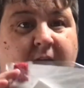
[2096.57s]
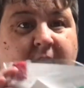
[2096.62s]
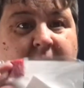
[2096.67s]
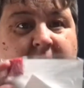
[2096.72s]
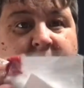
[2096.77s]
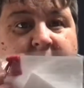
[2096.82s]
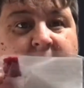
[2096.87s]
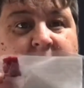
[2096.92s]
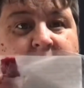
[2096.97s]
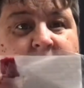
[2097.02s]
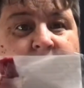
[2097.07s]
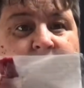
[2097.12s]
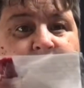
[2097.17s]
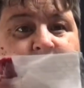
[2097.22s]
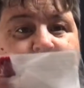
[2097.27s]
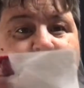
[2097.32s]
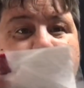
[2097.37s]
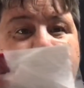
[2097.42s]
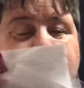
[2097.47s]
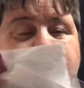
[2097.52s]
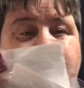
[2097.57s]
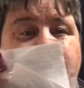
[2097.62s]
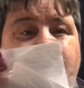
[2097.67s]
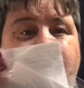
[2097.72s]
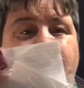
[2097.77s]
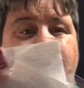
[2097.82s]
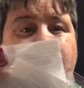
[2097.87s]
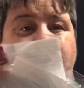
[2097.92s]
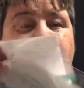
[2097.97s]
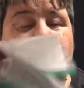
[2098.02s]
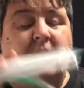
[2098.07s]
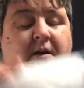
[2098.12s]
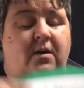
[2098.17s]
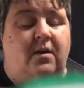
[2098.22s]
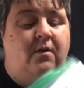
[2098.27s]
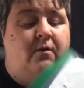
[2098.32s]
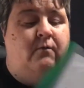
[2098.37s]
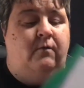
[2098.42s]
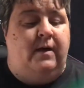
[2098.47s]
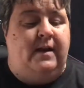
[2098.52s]
And
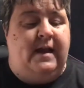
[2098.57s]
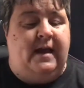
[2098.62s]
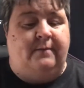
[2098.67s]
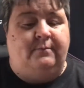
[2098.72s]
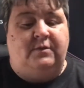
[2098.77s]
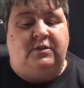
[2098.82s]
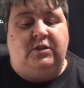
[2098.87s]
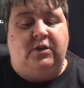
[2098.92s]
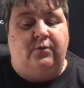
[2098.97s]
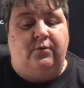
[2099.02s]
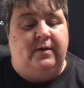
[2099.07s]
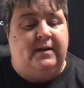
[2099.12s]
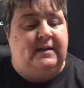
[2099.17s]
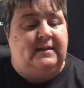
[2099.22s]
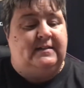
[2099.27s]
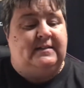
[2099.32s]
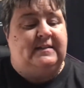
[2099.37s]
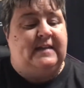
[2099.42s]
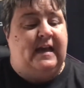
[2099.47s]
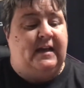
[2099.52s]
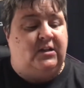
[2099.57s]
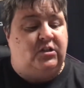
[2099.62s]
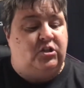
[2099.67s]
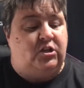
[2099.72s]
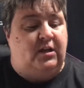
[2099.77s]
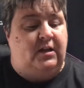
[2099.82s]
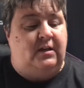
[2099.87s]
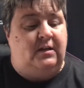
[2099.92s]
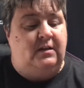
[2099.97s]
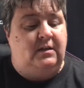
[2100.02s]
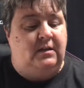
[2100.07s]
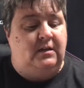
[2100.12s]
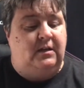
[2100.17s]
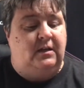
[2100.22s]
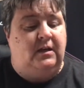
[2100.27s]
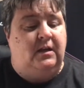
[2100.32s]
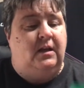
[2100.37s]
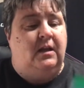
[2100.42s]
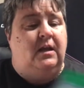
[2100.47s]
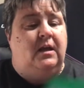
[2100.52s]
when I'm doing a section,
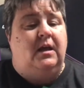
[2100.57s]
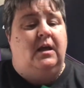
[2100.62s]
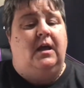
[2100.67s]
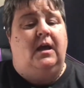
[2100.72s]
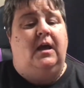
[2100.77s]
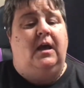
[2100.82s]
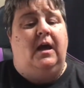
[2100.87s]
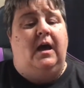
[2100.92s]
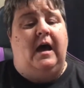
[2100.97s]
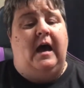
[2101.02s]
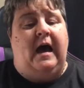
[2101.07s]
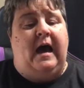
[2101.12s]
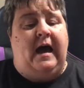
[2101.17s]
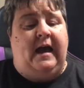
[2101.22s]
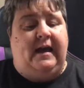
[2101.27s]
I